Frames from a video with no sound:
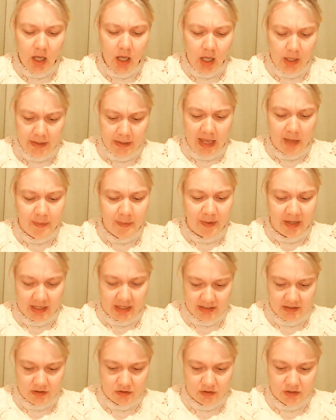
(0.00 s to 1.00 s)
Okay,
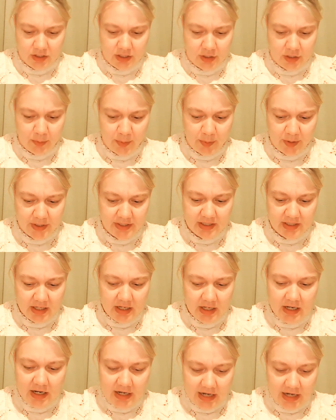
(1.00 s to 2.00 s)
began Dr. Lupus.
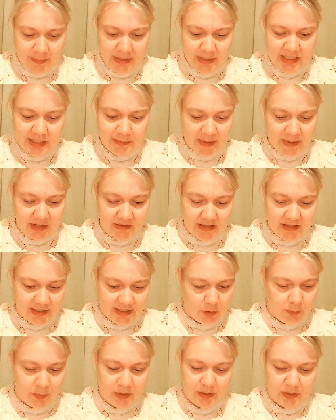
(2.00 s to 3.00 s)
Let me speed
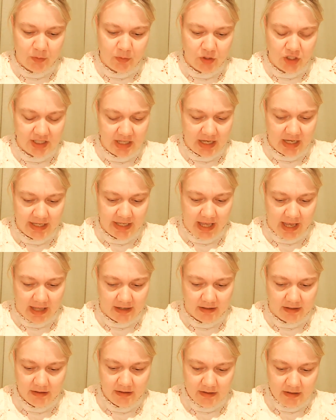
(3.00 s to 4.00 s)
this up as much as I
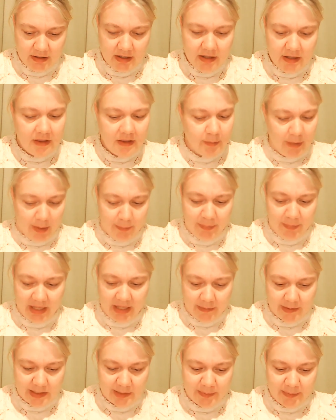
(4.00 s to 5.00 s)
can. The man
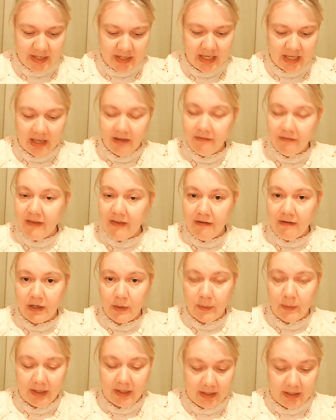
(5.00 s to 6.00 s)
began speaking very
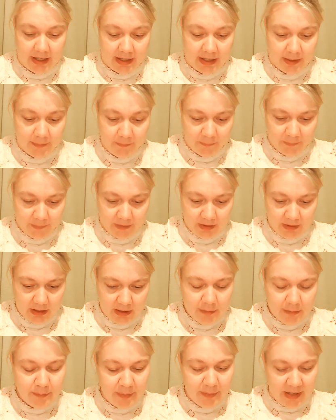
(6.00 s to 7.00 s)
quickly.
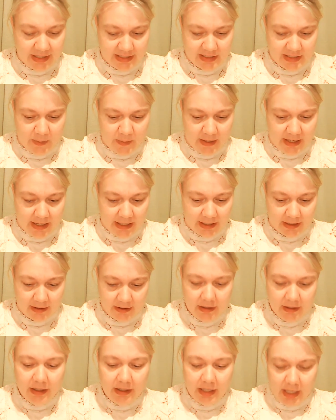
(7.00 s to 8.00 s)
Bad
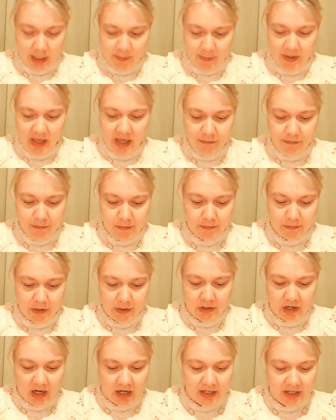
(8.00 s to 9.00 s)
swelling. Keep you here for a
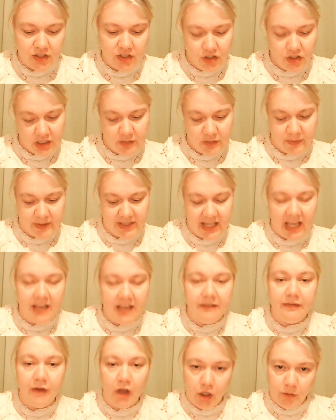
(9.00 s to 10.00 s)
few nights, just to be
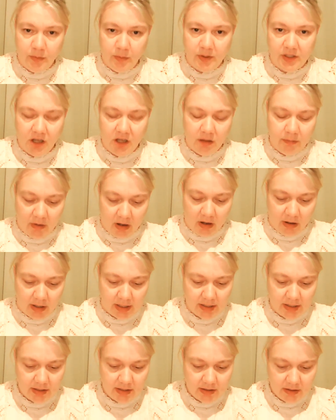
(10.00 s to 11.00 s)
safe. Hope you don't
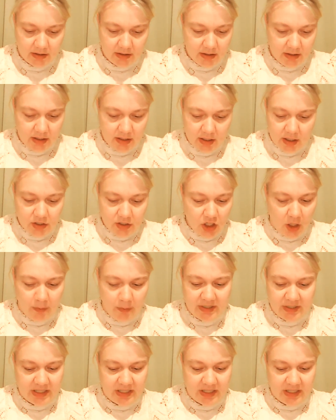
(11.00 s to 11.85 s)
mind. Tom